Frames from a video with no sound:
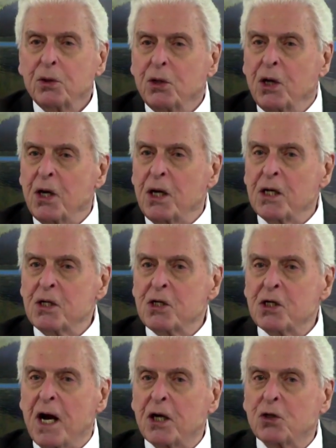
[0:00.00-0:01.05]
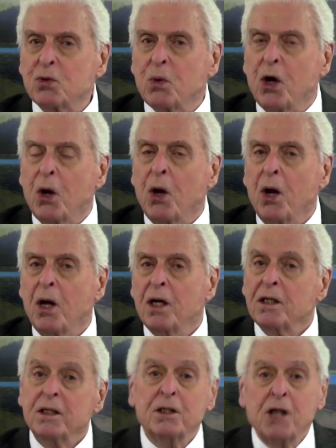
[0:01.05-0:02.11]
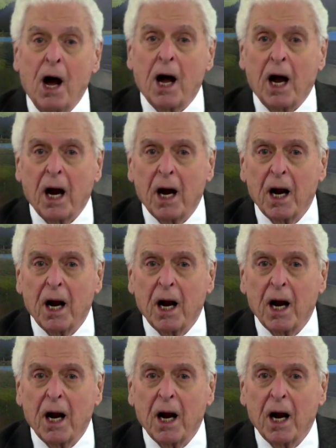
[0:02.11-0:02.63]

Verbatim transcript: the insects will die.